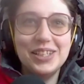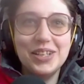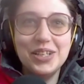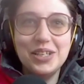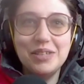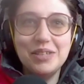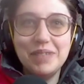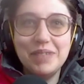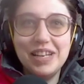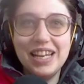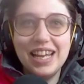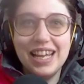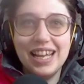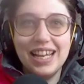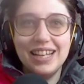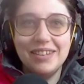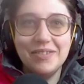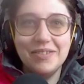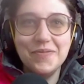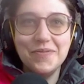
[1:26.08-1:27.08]
to be
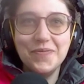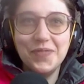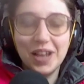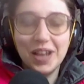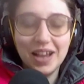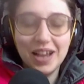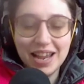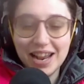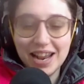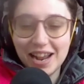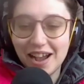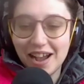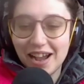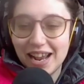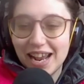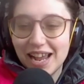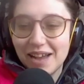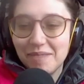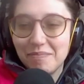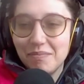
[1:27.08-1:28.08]
here. I
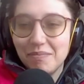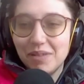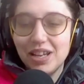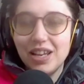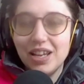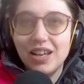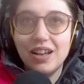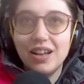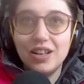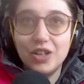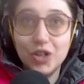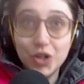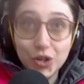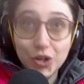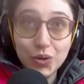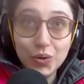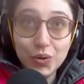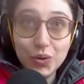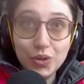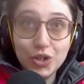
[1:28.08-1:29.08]
am
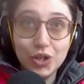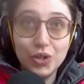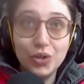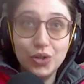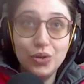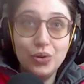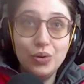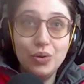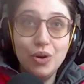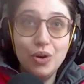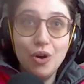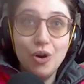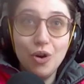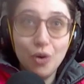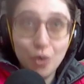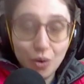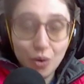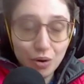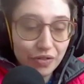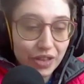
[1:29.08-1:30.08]
new to
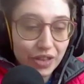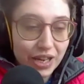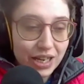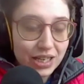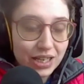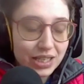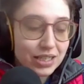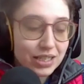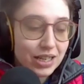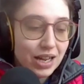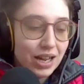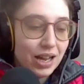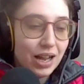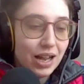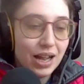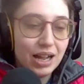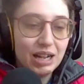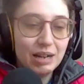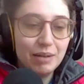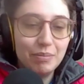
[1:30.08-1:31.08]
all of this.
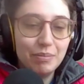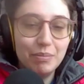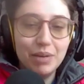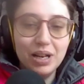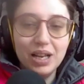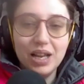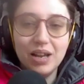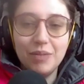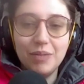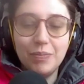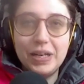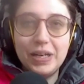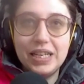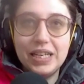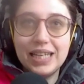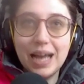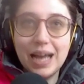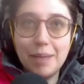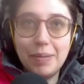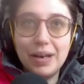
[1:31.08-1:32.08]
Been
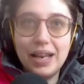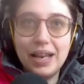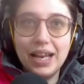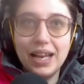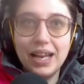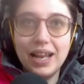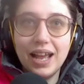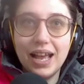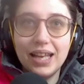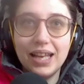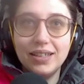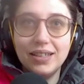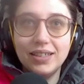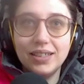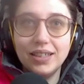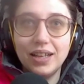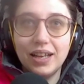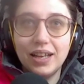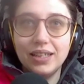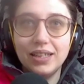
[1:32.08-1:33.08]
dabbling
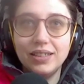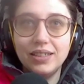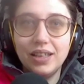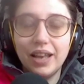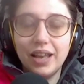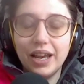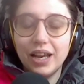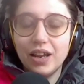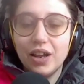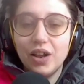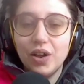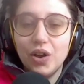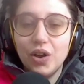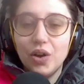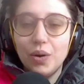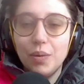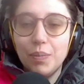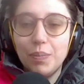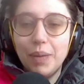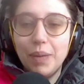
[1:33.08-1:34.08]
and like
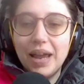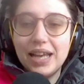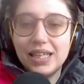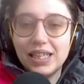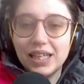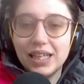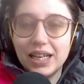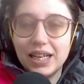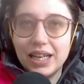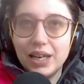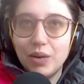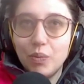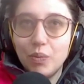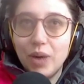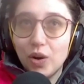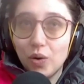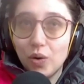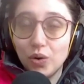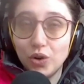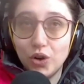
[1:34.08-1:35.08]
basically
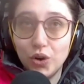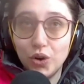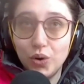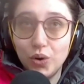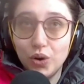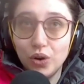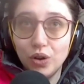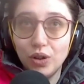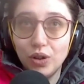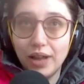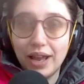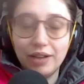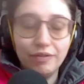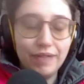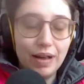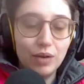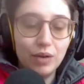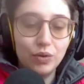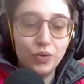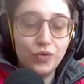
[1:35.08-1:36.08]
went on Google and
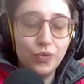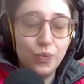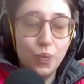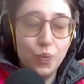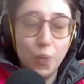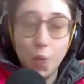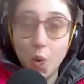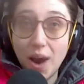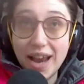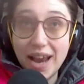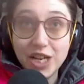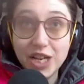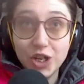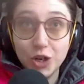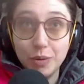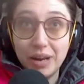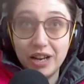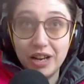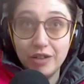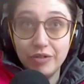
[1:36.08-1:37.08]
found way
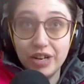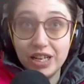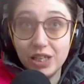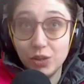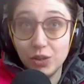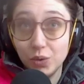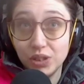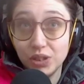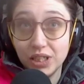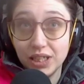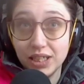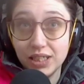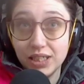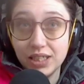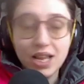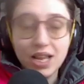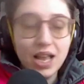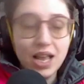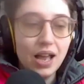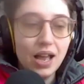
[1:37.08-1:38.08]
too many resources,
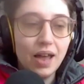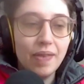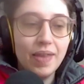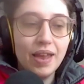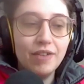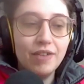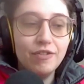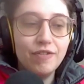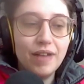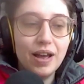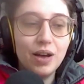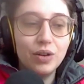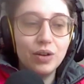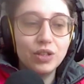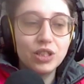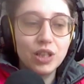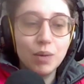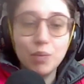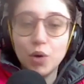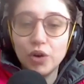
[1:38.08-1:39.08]
and then found
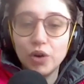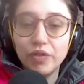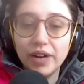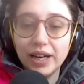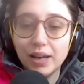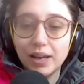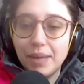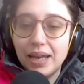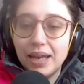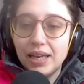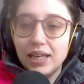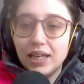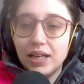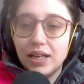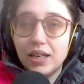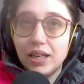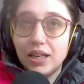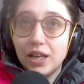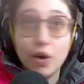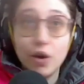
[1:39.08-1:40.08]
someone
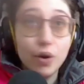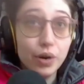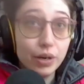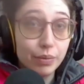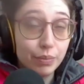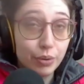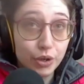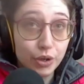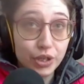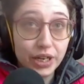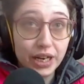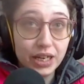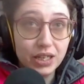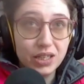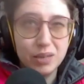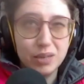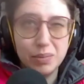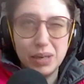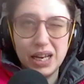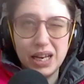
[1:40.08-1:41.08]
recommended the Odin Project
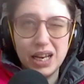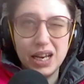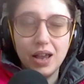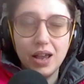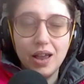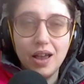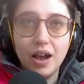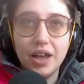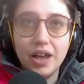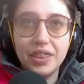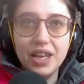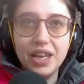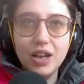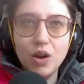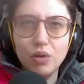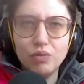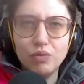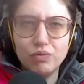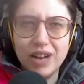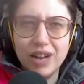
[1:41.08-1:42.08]
to me, I think
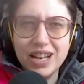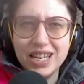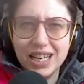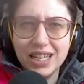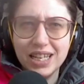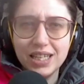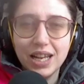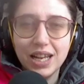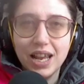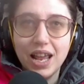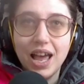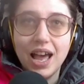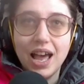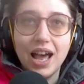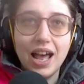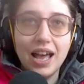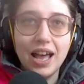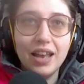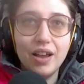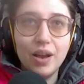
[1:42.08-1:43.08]
on Reddit,
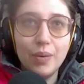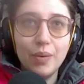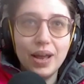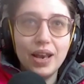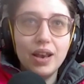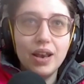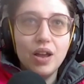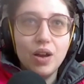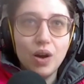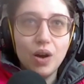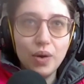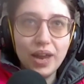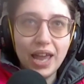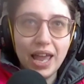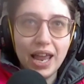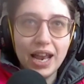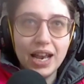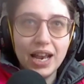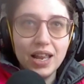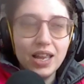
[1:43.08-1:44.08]
and I went,
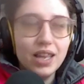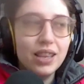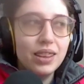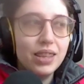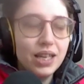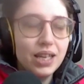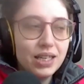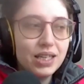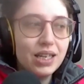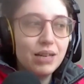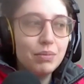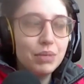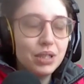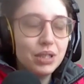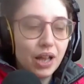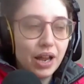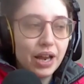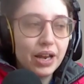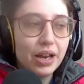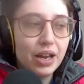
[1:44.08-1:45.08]
okay, this seems
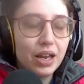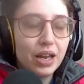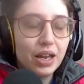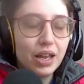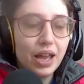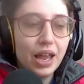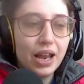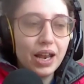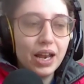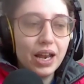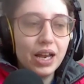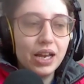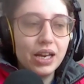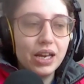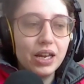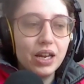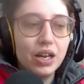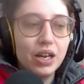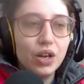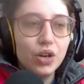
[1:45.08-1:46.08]
like
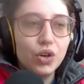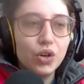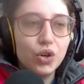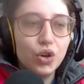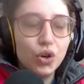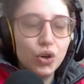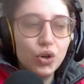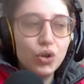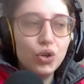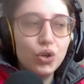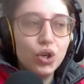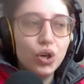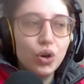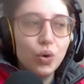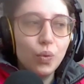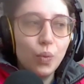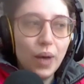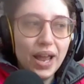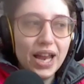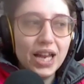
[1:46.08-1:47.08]
a good
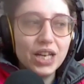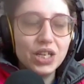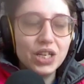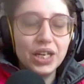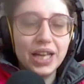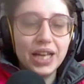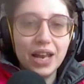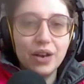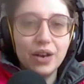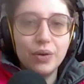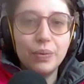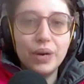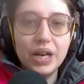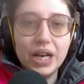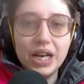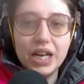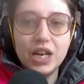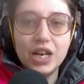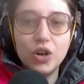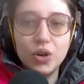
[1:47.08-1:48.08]
way to get a
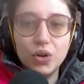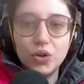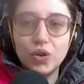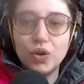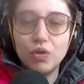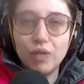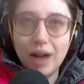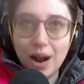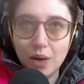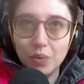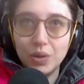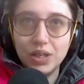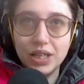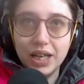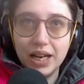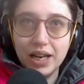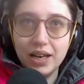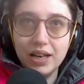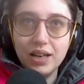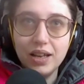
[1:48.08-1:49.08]
really good
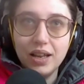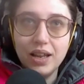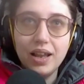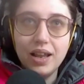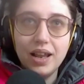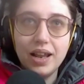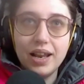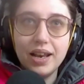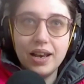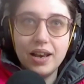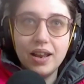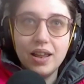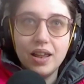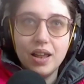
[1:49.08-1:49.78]
grounding in